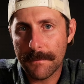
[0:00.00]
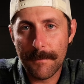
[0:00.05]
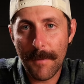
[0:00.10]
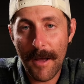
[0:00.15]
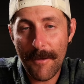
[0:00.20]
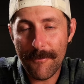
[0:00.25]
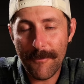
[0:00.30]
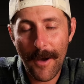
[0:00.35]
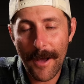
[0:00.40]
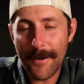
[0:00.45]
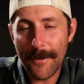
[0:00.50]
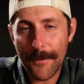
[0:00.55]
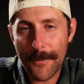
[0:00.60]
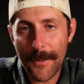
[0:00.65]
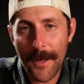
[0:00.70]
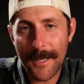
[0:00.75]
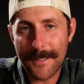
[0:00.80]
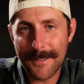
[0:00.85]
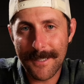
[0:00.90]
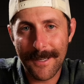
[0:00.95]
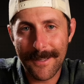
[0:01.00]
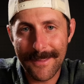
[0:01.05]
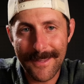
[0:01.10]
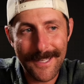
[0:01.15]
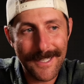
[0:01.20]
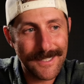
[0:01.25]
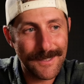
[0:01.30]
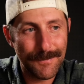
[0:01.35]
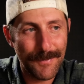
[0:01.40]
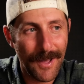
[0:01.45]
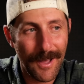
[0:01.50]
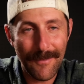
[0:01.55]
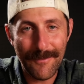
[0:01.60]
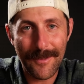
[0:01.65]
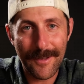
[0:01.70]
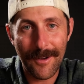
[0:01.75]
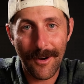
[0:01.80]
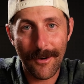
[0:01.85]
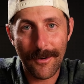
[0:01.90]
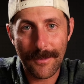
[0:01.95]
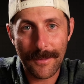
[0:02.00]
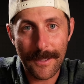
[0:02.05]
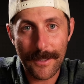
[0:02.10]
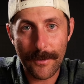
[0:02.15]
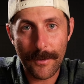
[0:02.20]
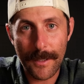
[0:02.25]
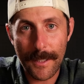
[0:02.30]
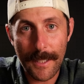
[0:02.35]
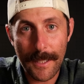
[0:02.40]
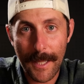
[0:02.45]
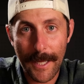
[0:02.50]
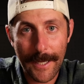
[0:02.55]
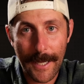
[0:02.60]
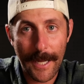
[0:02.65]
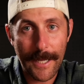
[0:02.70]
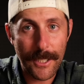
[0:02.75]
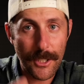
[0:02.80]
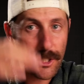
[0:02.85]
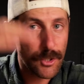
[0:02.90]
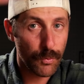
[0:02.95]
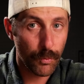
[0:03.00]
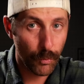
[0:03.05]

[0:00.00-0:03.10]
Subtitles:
My final thoughts on this puffy are literally like, I could just